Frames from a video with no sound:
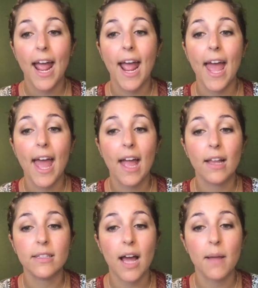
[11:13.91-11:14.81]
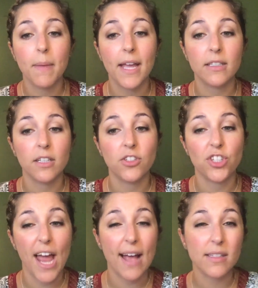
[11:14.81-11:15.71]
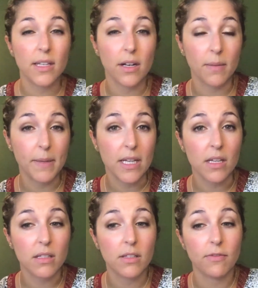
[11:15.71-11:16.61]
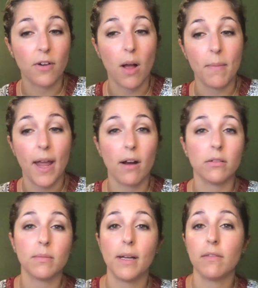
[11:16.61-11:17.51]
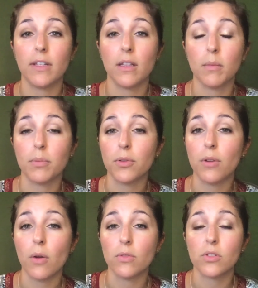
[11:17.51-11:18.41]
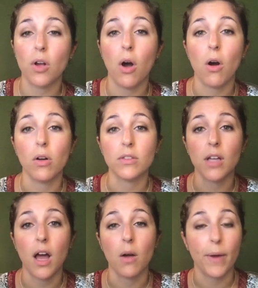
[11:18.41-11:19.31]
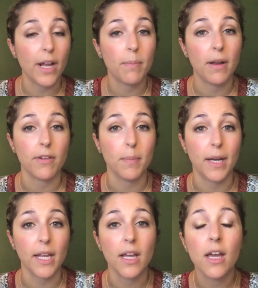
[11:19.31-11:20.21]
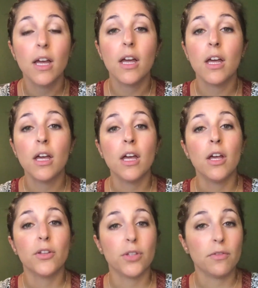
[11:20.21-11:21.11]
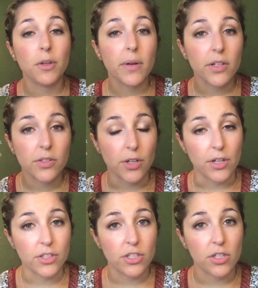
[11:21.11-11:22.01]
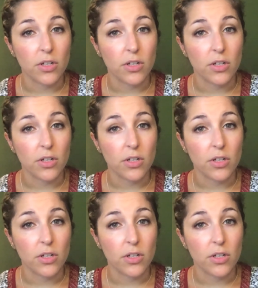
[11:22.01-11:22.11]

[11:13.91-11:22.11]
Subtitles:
And I picked a jazzier piece from Harold Melvin and the Blue Notes called Wake Up Everybody. So if you were to search